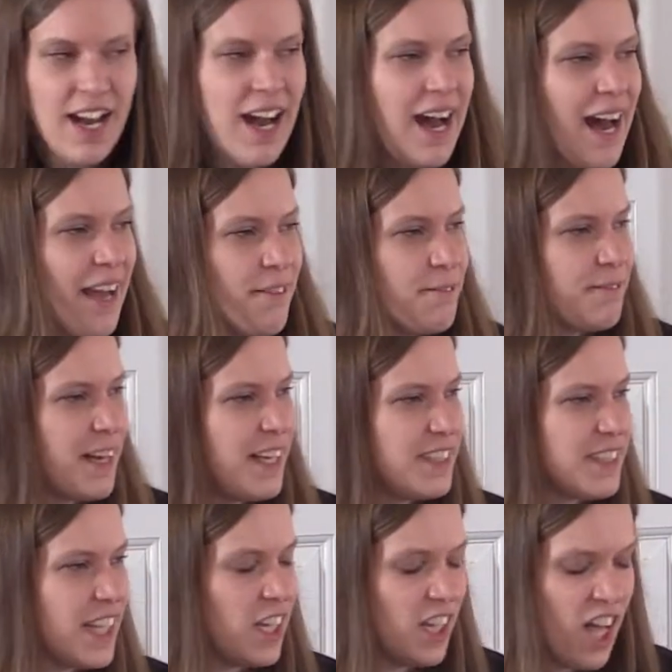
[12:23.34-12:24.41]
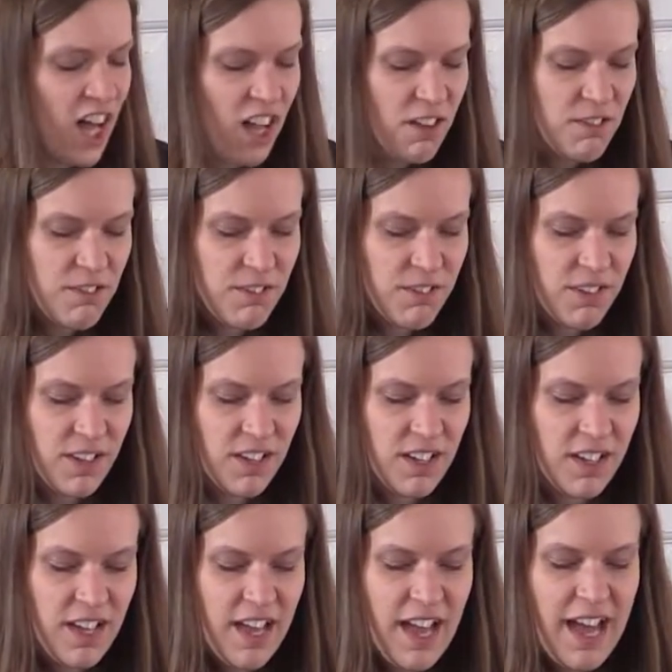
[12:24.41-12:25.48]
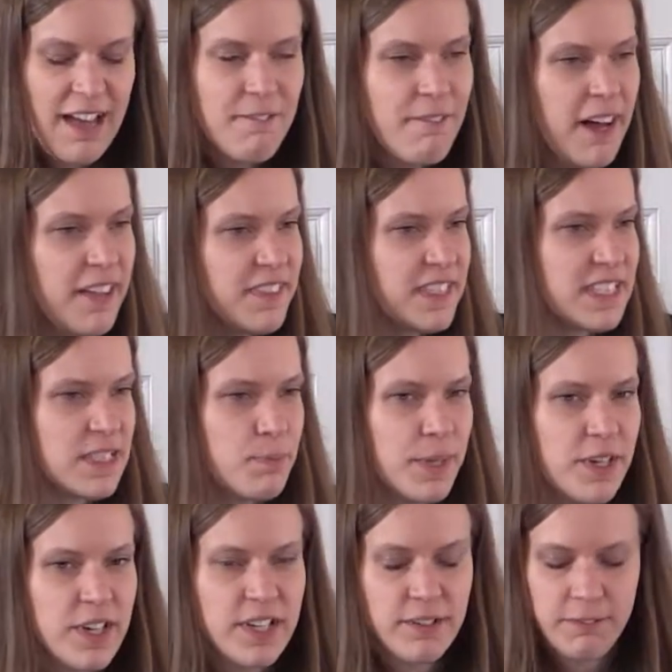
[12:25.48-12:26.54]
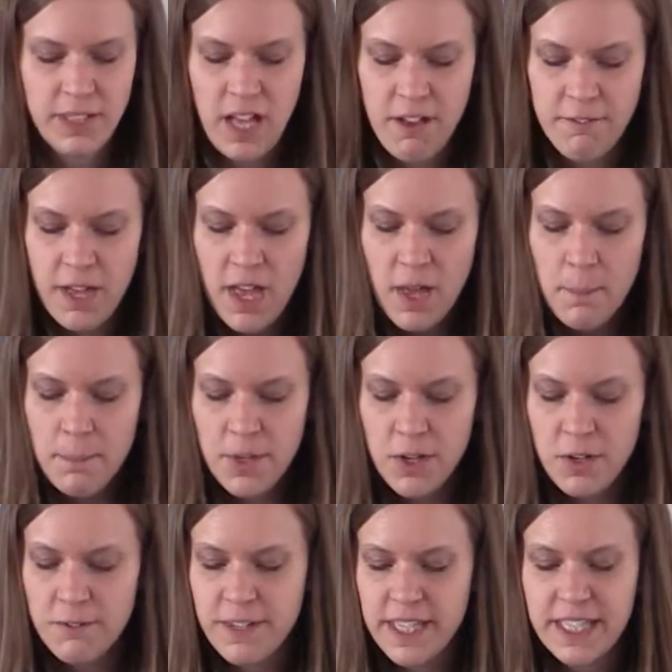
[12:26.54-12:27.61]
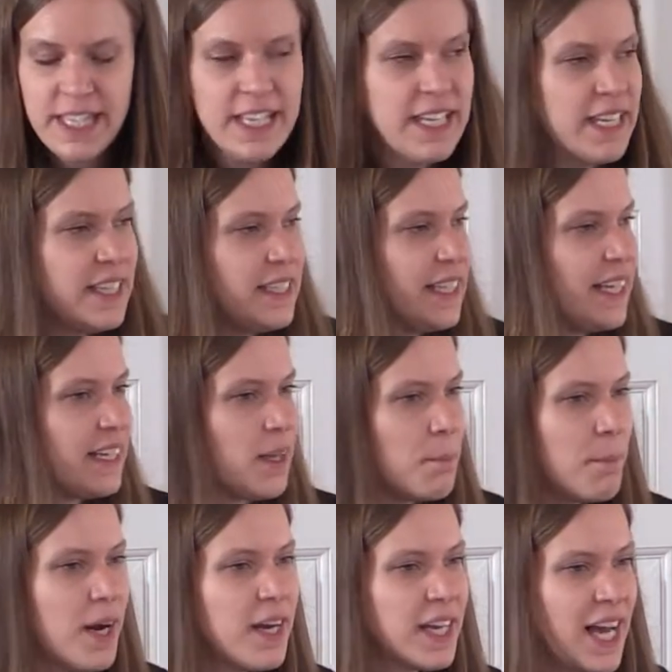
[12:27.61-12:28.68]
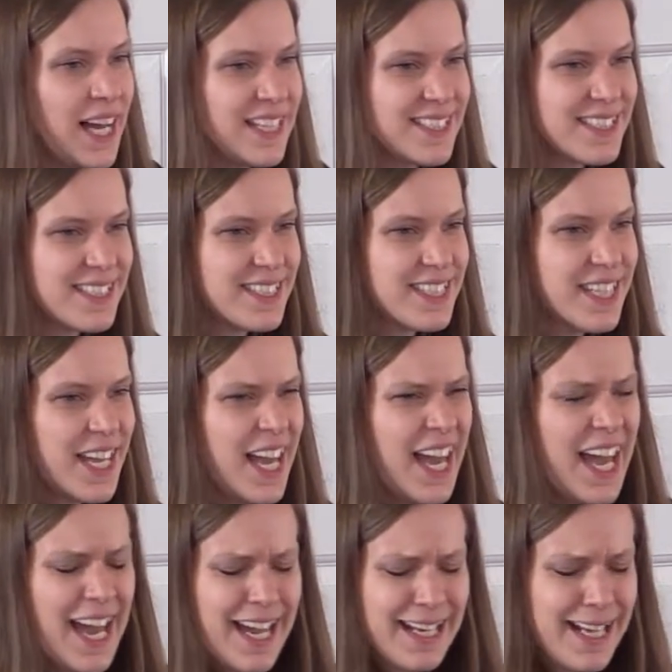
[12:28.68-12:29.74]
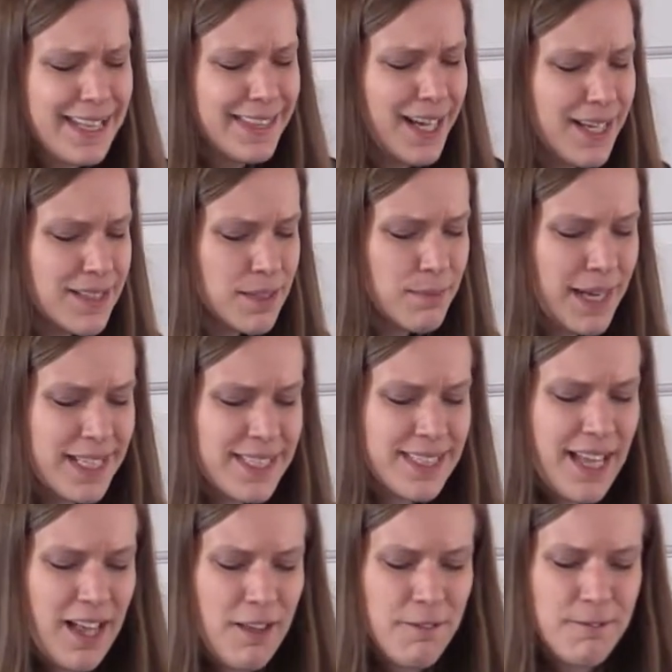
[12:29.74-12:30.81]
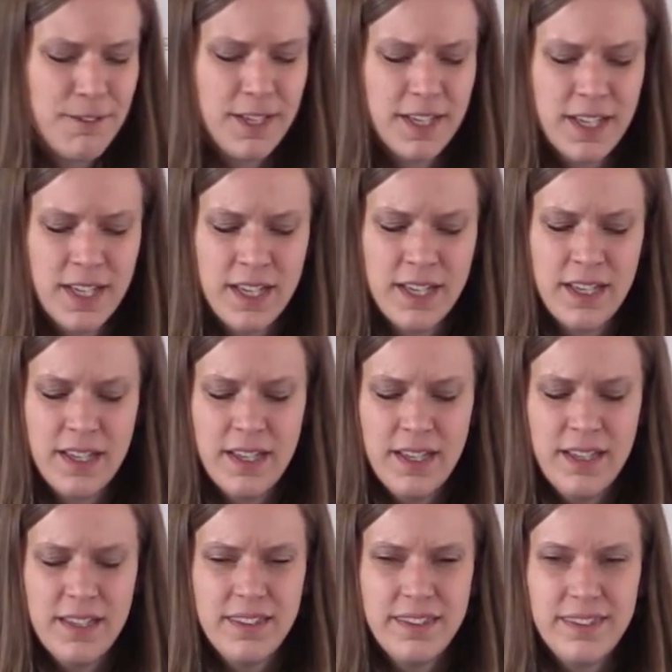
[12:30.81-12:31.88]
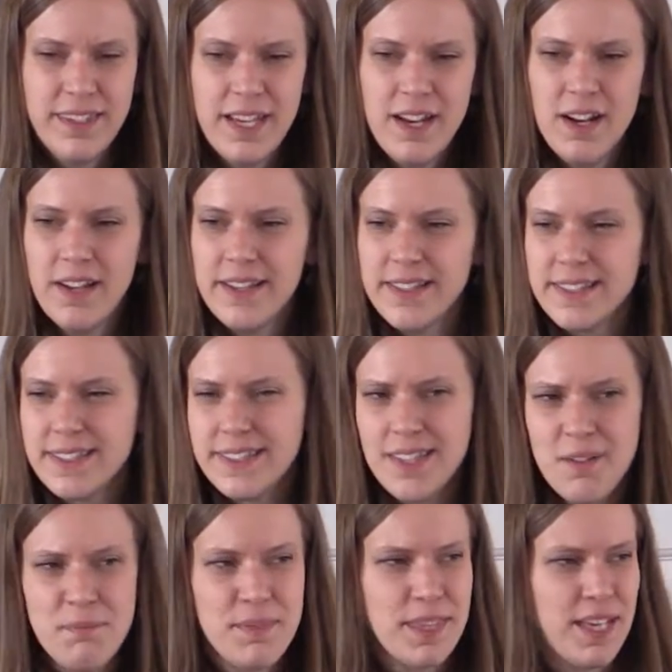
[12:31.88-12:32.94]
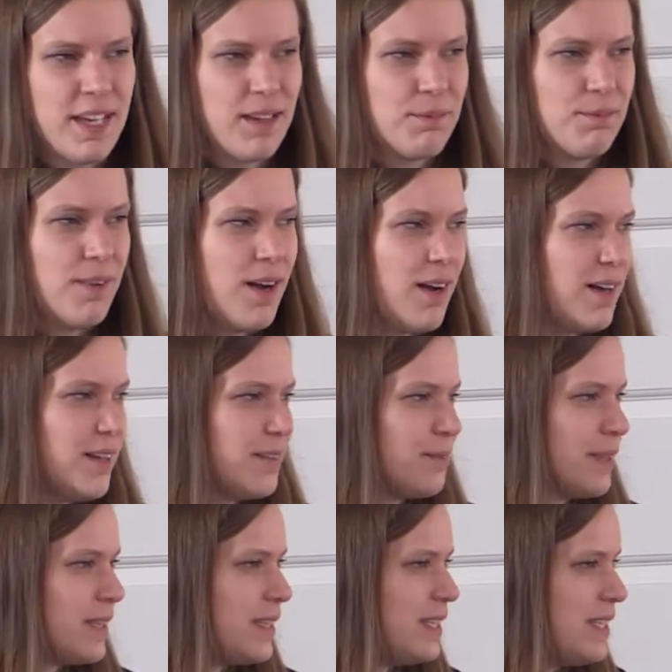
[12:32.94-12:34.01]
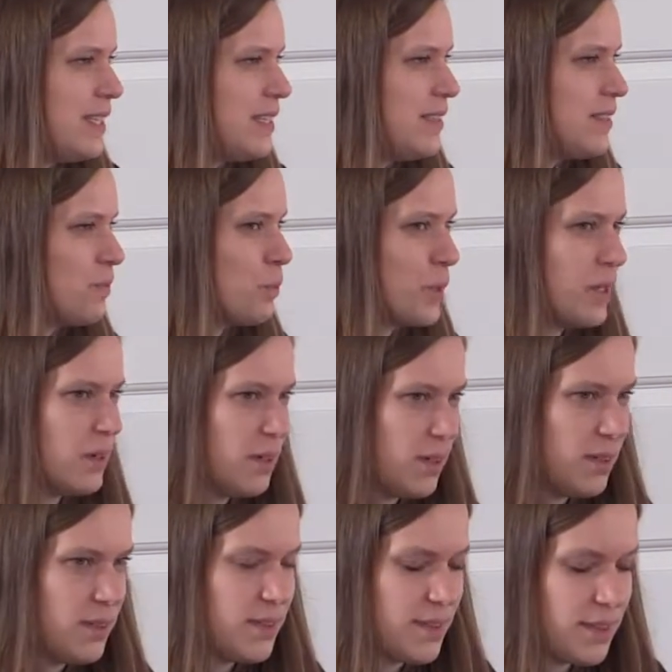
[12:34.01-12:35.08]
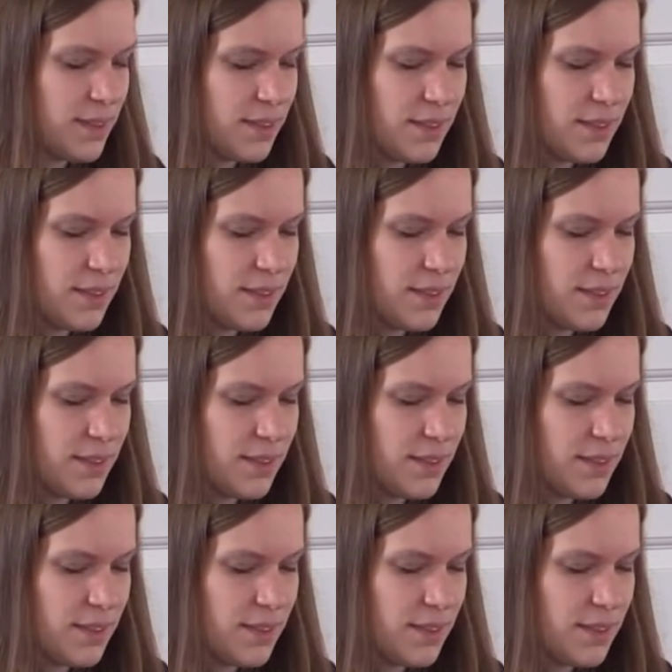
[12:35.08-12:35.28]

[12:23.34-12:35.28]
I felt the love. I felt the spirit of love moving in and among us. And I thought to myself, there is something wrong with these words.